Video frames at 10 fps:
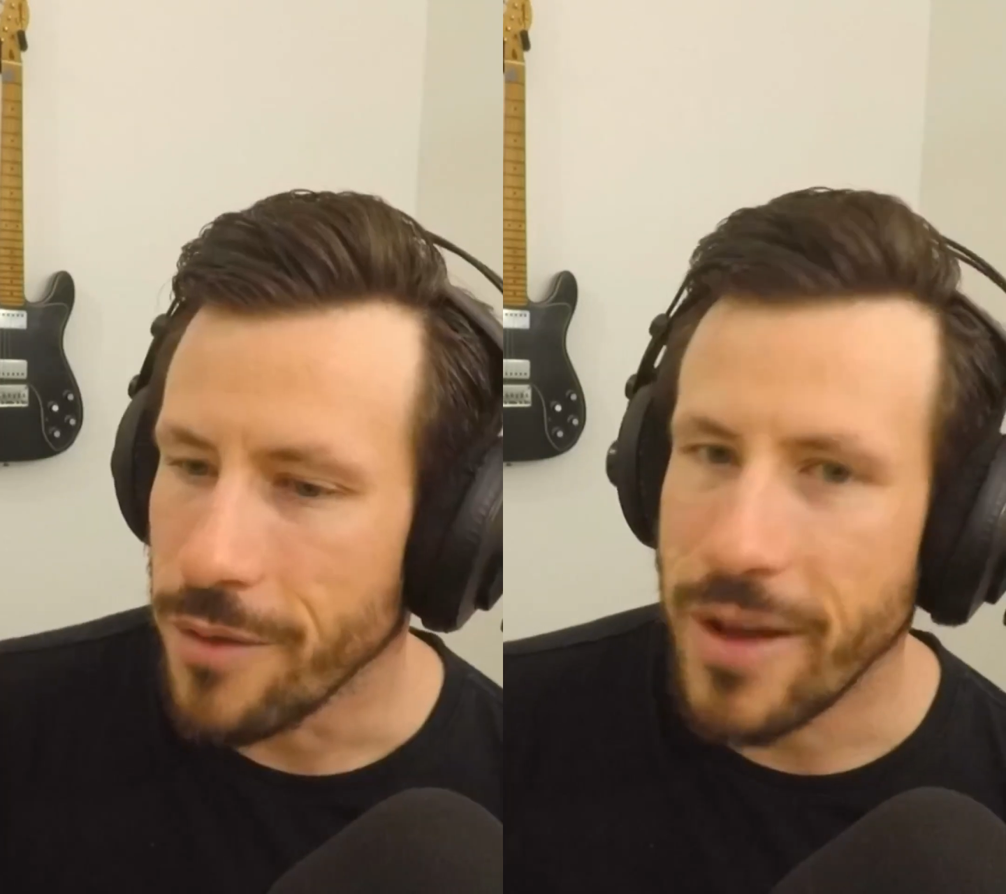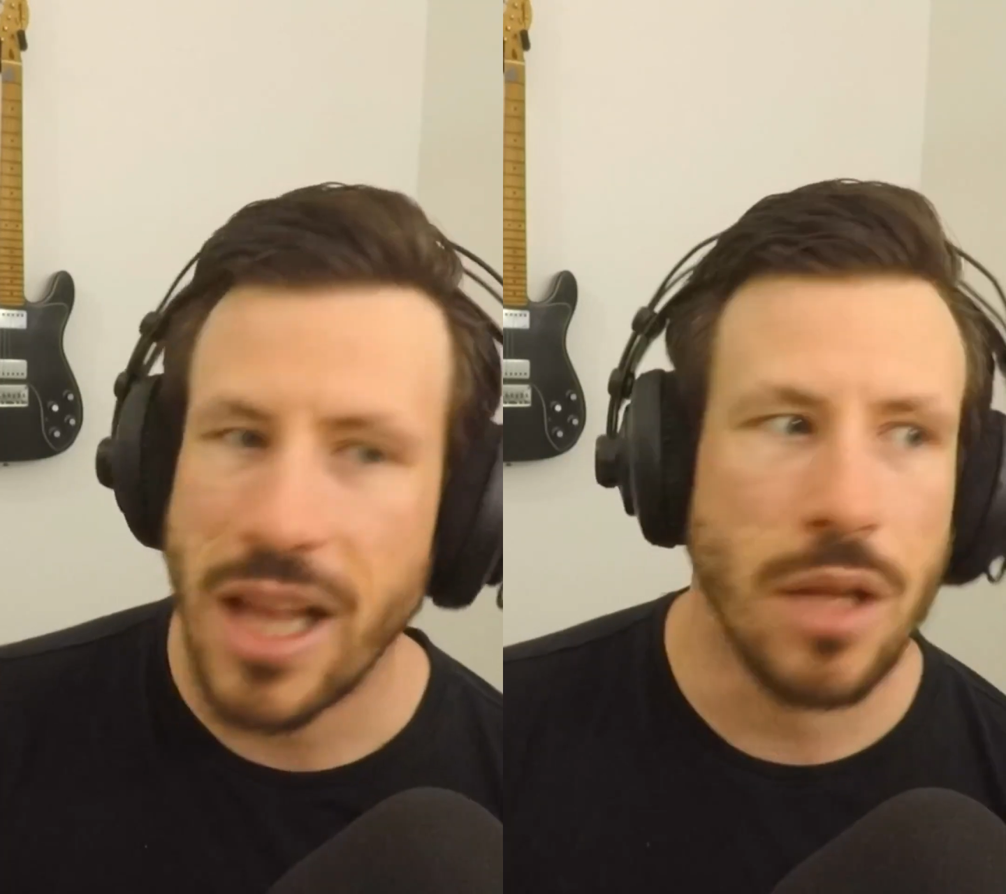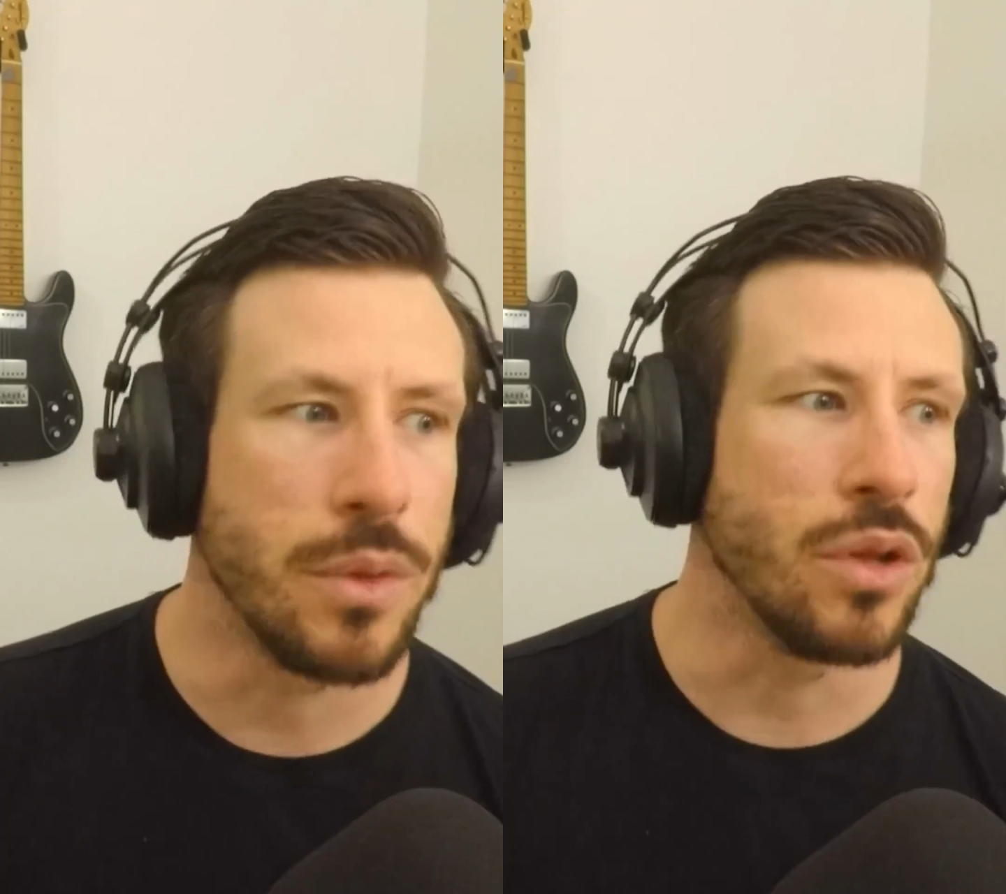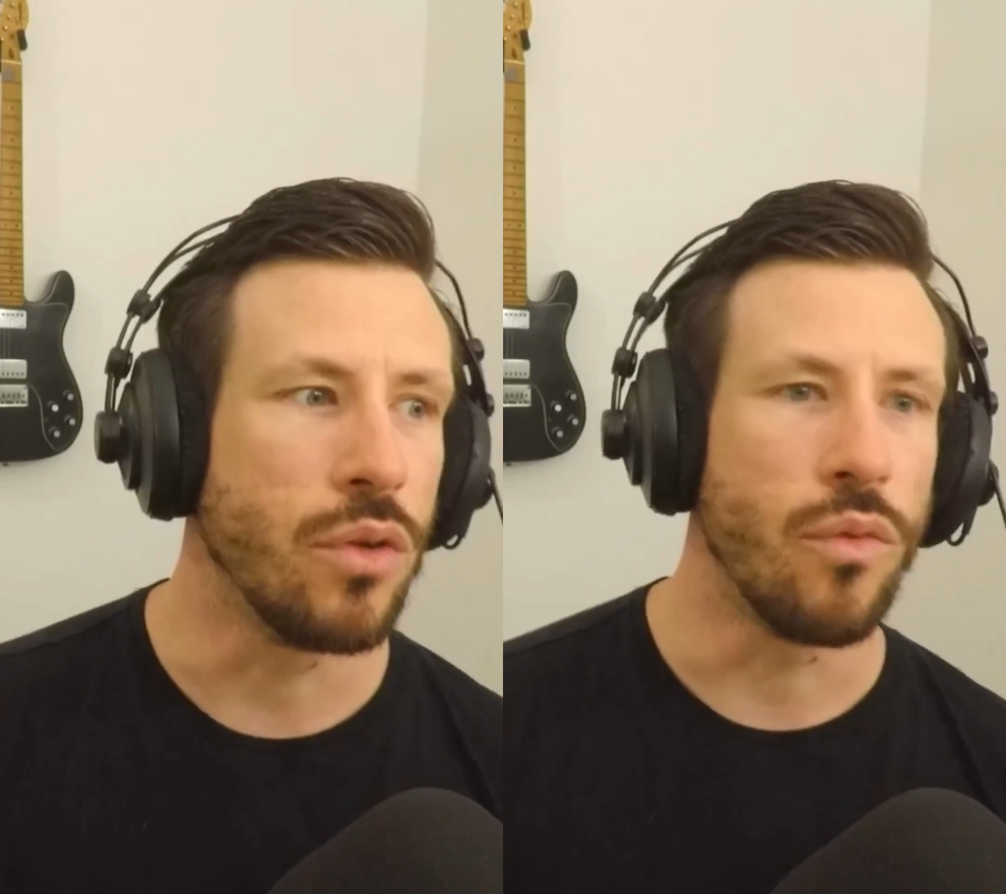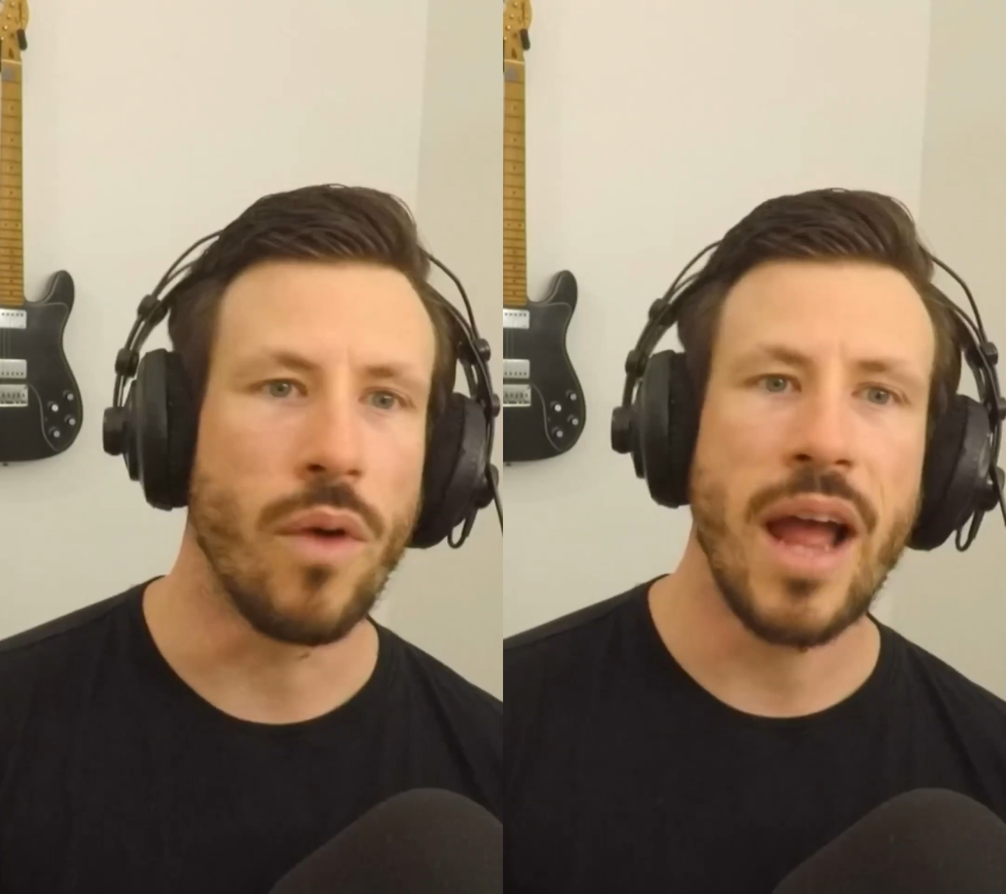
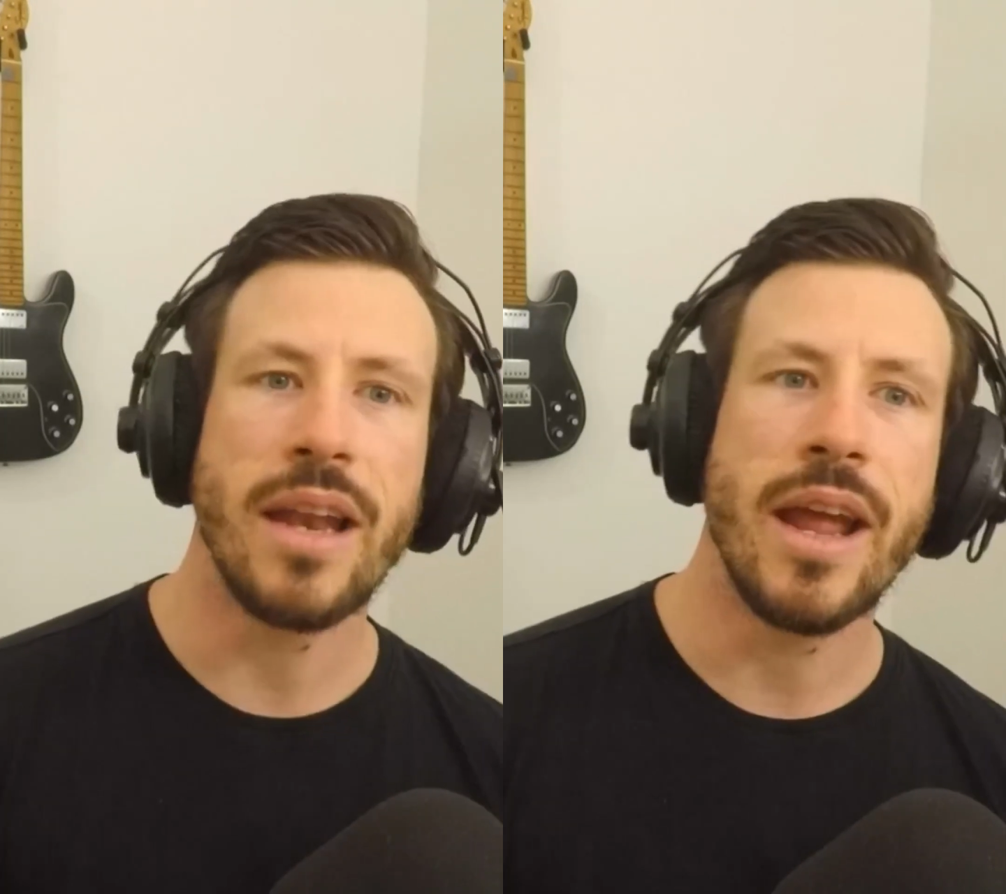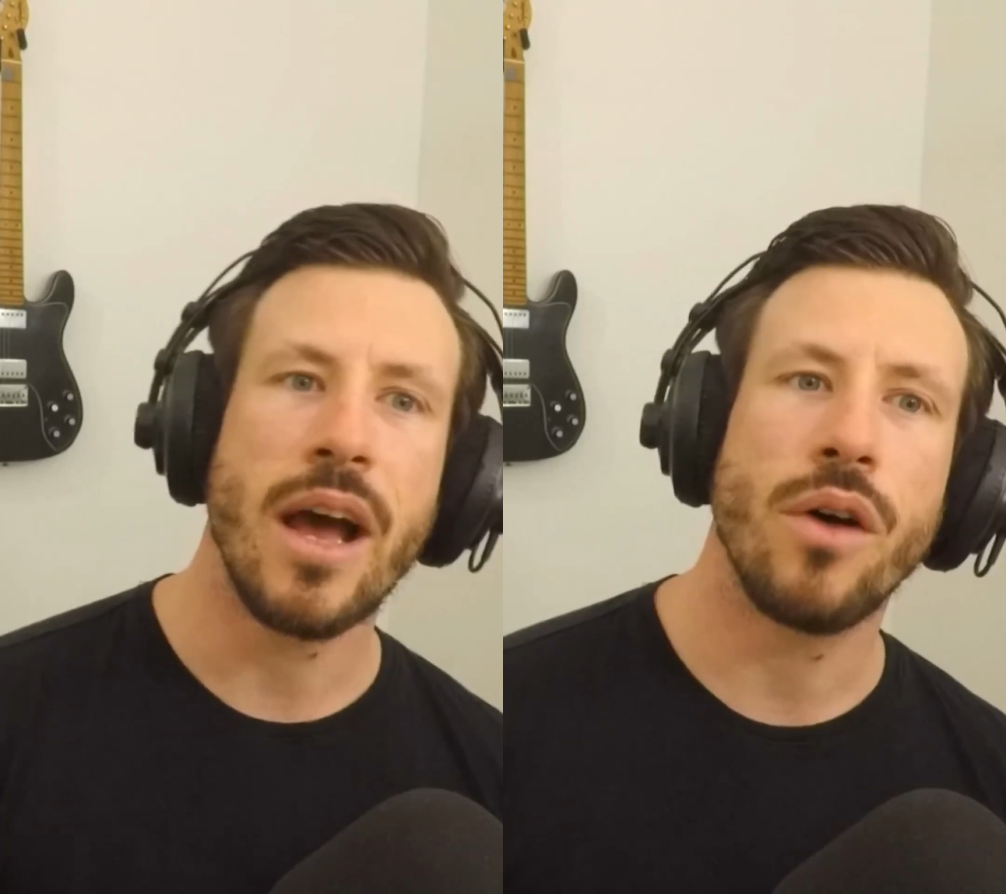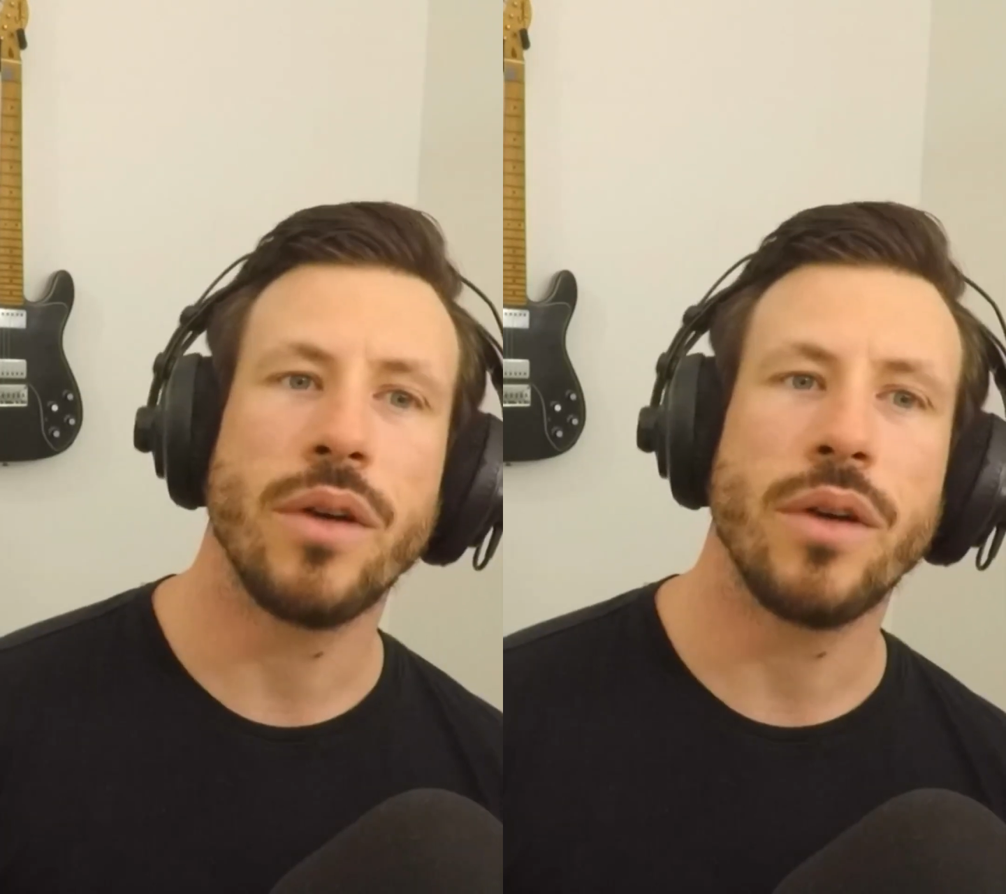Available right now